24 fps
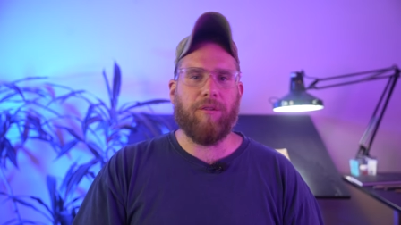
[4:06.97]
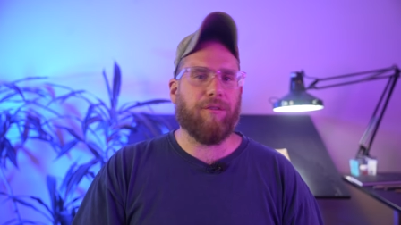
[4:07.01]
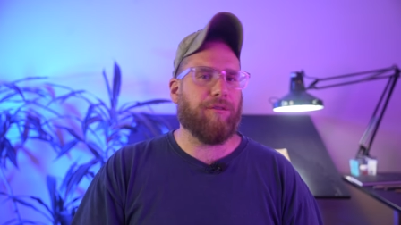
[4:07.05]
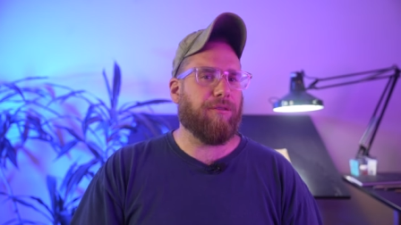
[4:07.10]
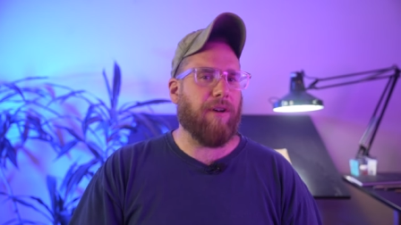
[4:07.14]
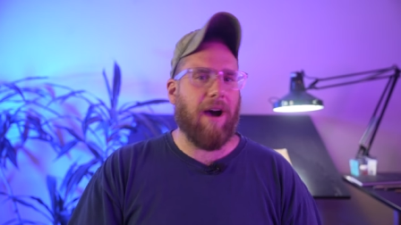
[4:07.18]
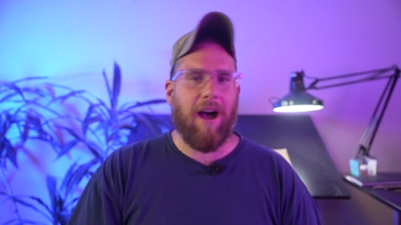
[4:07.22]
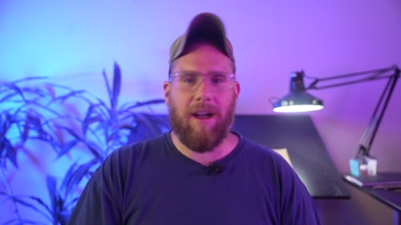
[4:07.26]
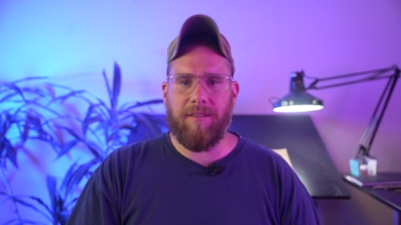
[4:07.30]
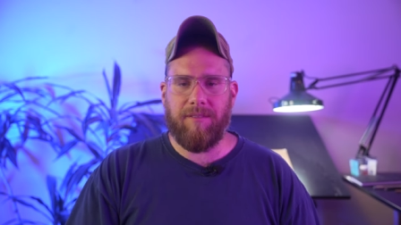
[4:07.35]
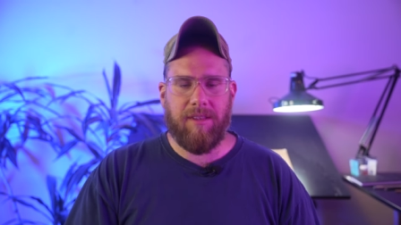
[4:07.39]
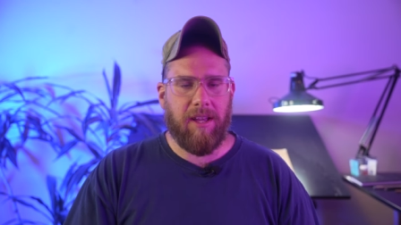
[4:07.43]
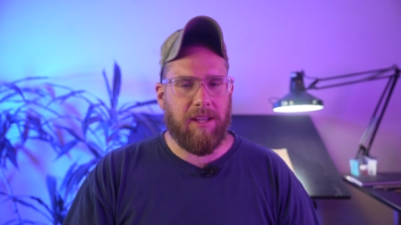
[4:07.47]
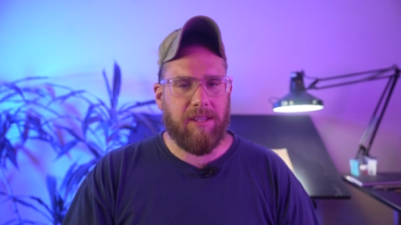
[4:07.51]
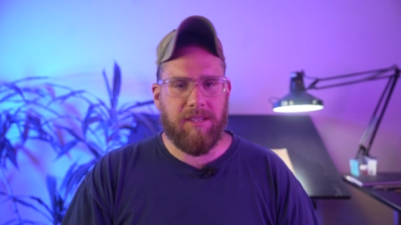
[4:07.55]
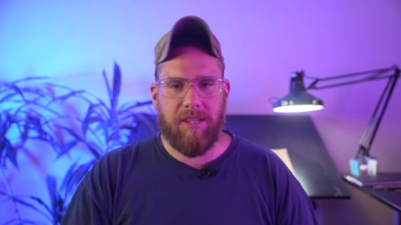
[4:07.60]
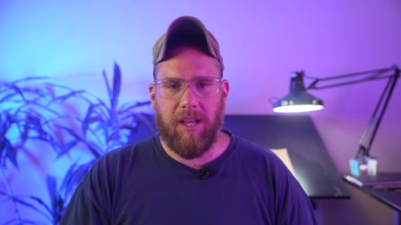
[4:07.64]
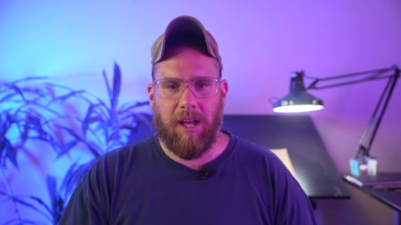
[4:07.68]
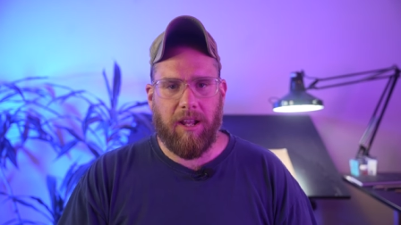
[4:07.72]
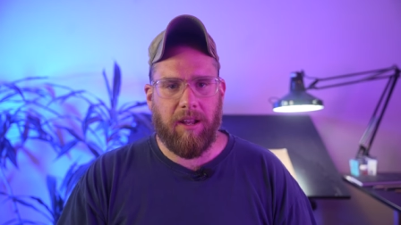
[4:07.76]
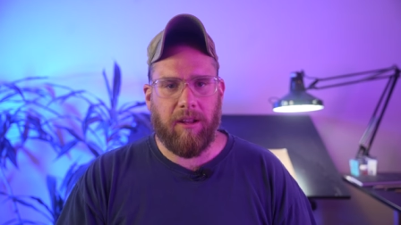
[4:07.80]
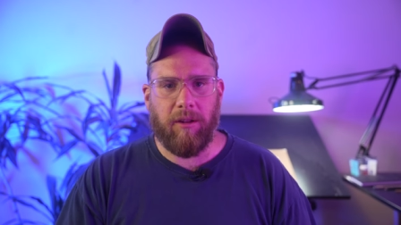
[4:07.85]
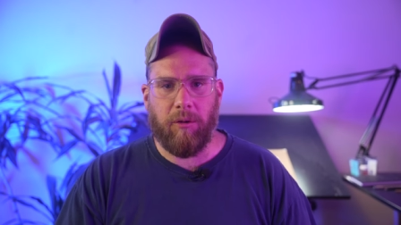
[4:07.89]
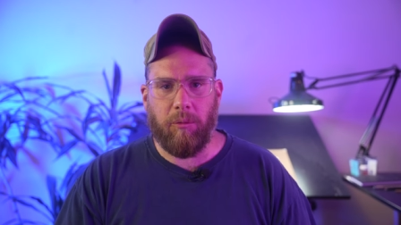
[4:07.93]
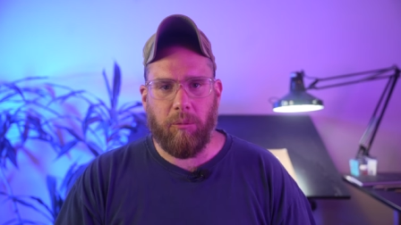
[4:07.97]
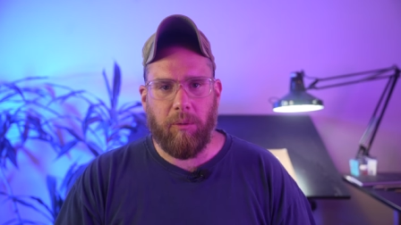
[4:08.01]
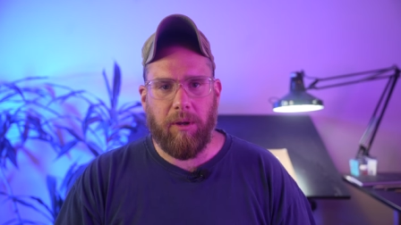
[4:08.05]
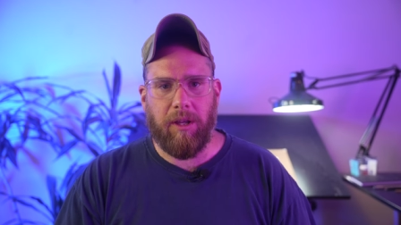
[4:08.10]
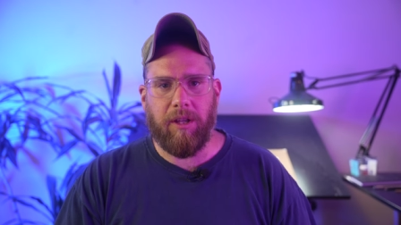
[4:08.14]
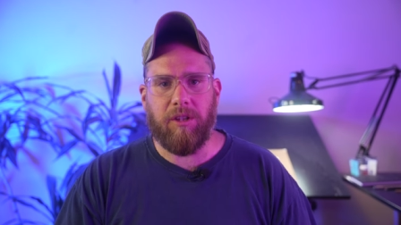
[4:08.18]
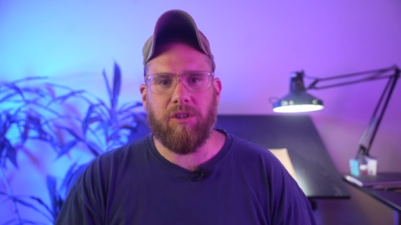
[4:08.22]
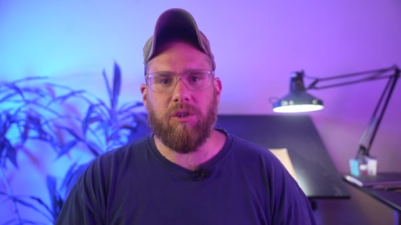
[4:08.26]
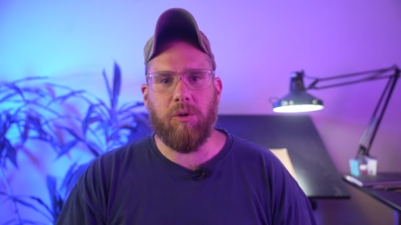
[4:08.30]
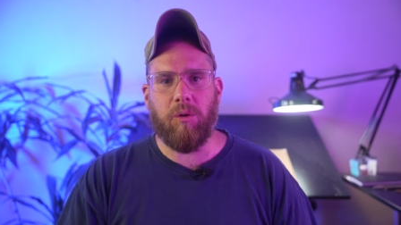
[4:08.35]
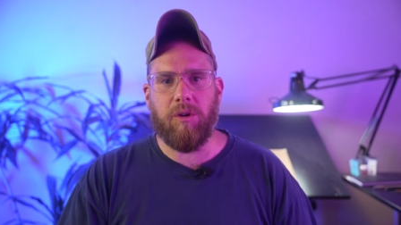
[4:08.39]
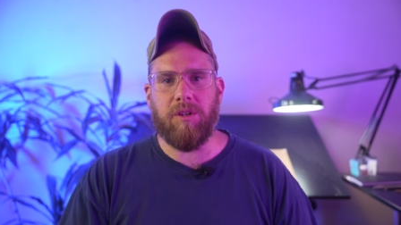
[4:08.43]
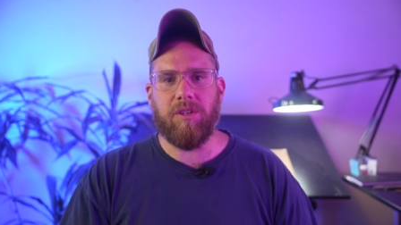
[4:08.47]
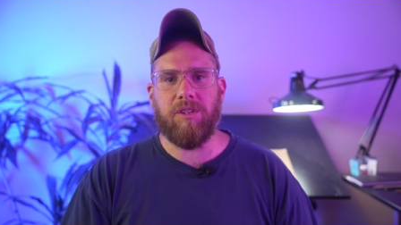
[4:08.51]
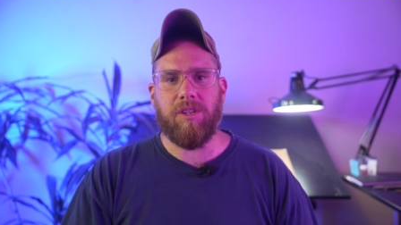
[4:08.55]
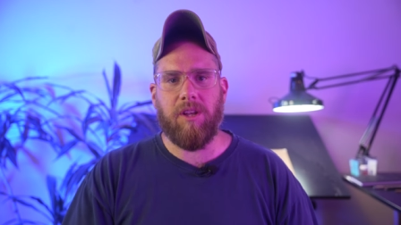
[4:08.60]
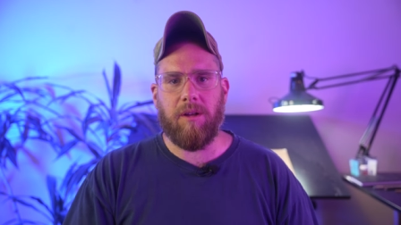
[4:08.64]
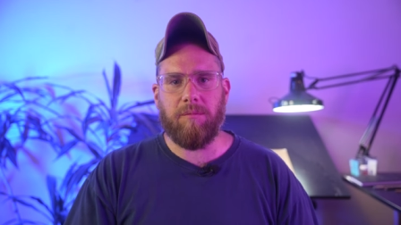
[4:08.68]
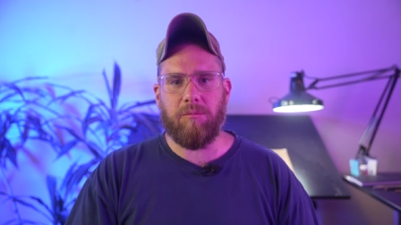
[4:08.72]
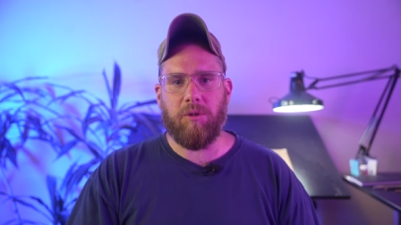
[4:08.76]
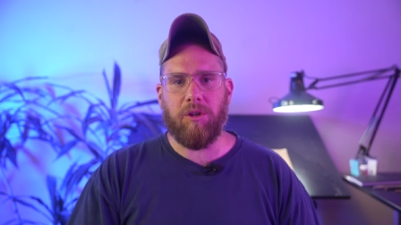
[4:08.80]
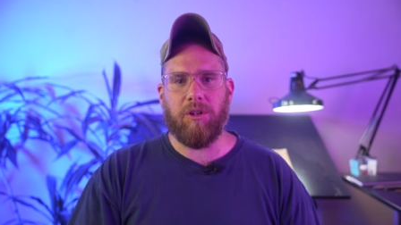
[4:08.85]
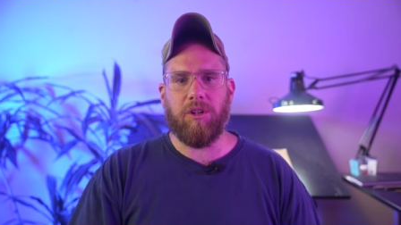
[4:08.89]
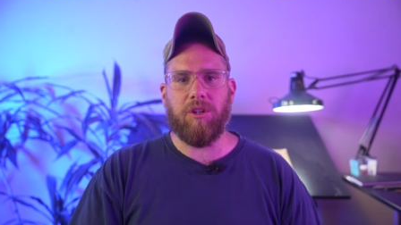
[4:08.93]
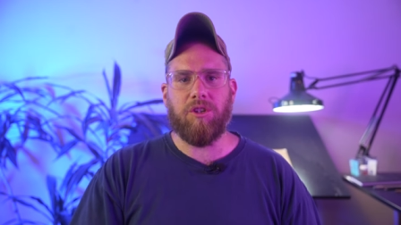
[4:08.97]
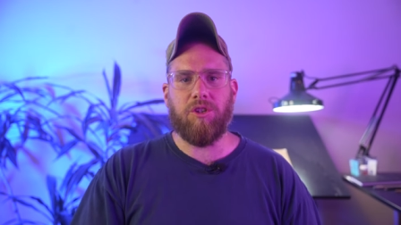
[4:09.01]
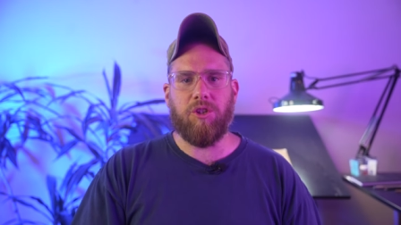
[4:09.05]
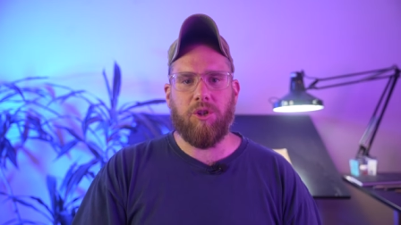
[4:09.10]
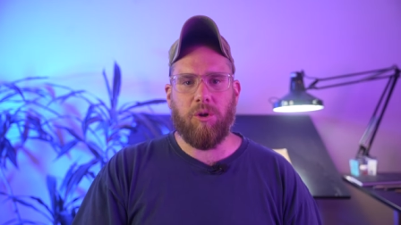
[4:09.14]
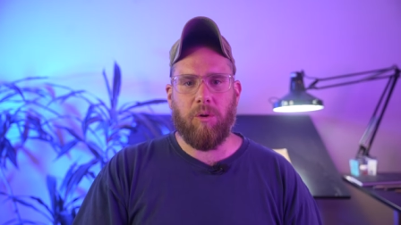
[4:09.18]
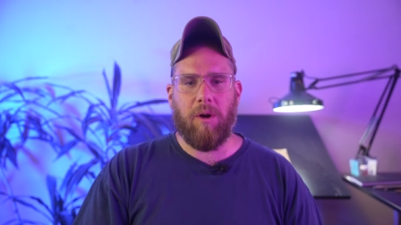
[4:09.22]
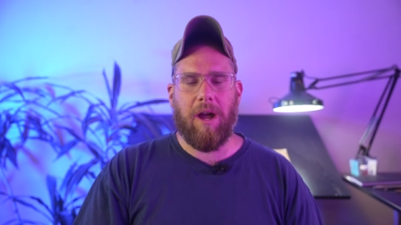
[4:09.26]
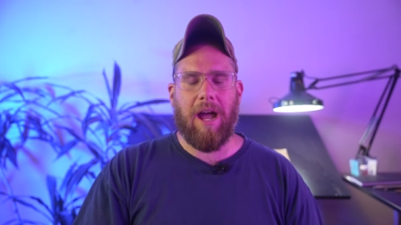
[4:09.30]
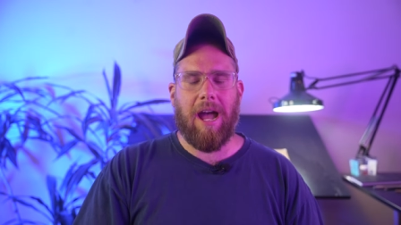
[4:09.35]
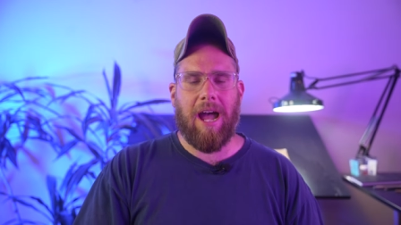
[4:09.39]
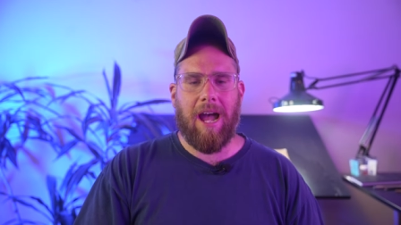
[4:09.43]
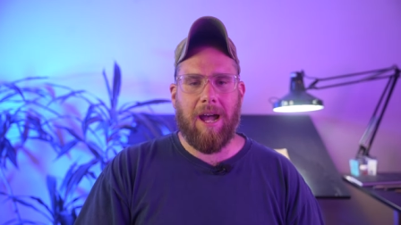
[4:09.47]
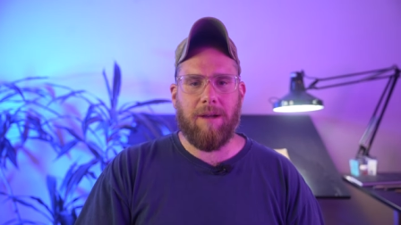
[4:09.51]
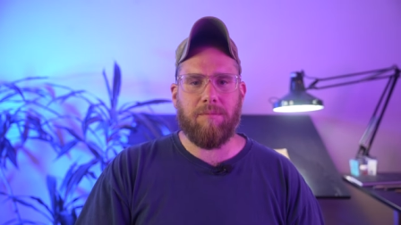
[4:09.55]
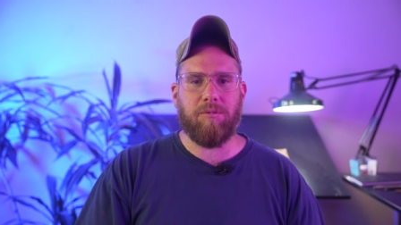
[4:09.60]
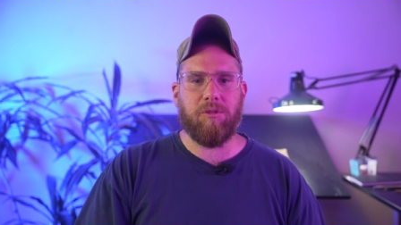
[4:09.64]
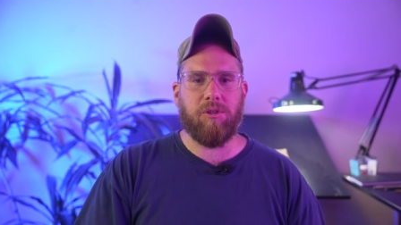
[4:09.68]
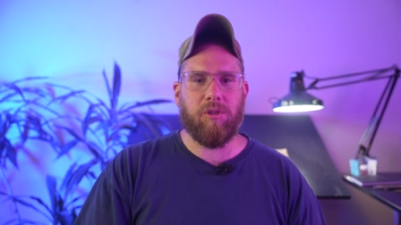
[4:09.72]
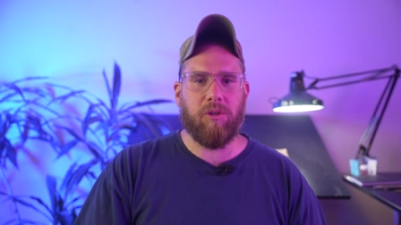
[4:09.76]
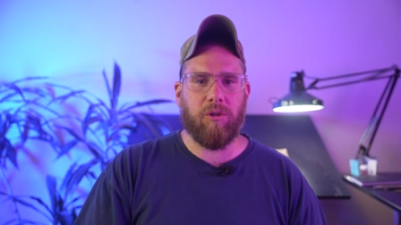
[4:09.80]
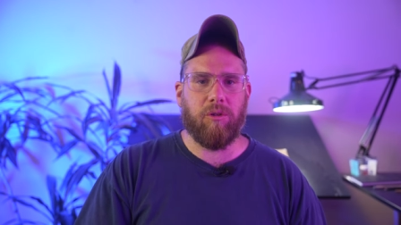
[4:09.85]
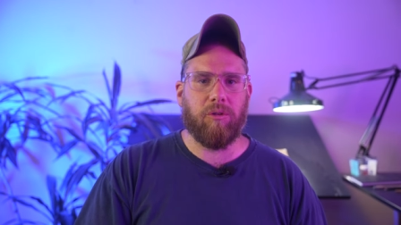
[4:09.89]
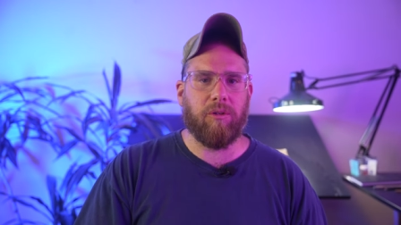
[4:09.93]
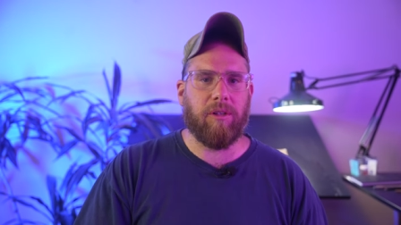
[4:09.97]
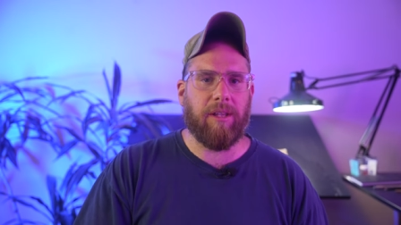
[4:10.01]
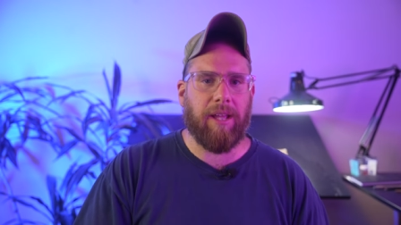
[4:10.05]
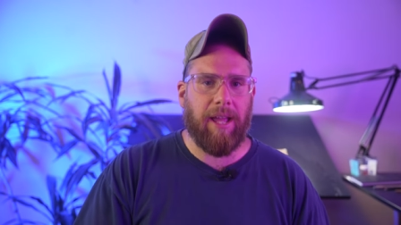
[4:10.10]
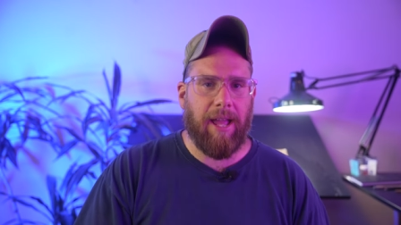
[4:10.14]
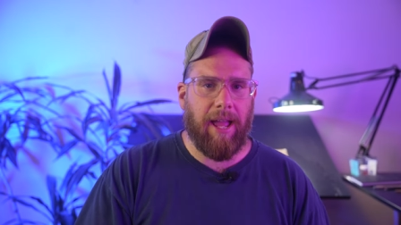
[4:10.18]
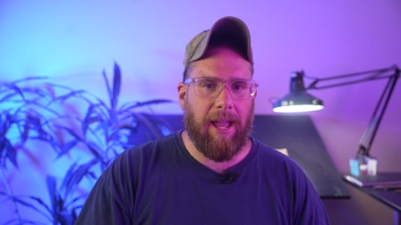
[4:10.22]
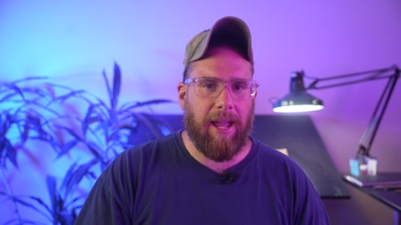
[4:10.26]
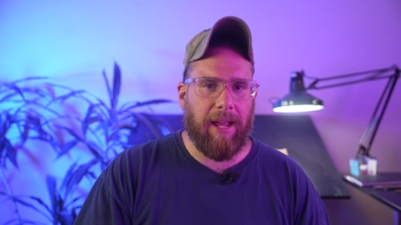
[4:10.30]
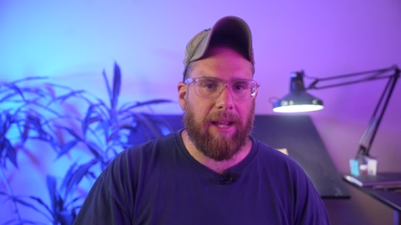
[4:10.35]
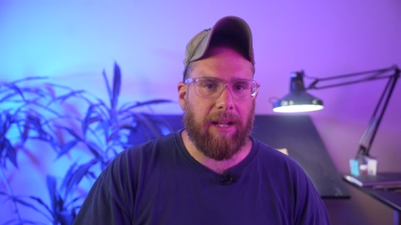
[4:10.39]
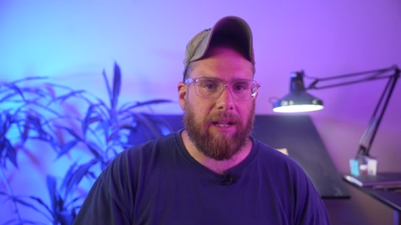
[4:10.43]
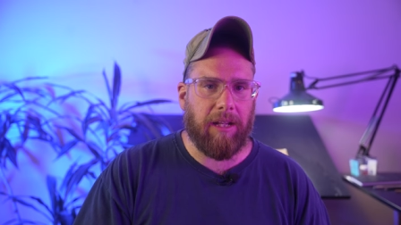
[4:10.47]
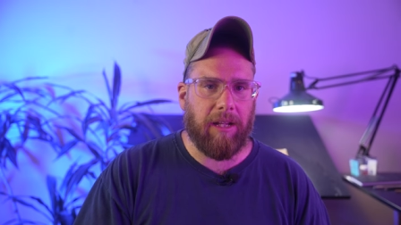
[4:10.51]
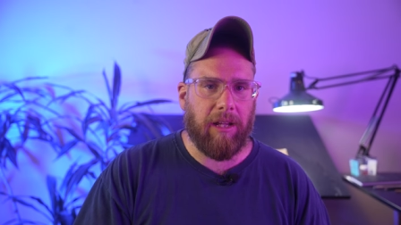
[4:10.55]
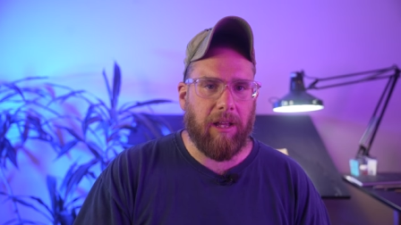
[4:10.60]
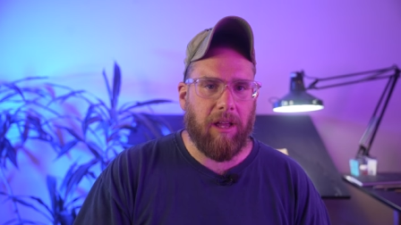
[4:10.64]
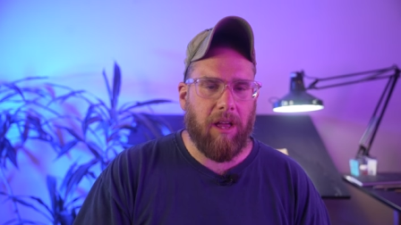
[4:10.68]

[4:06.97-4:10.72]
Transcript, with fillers: 5 days out of the week doing something that you absolutely hate,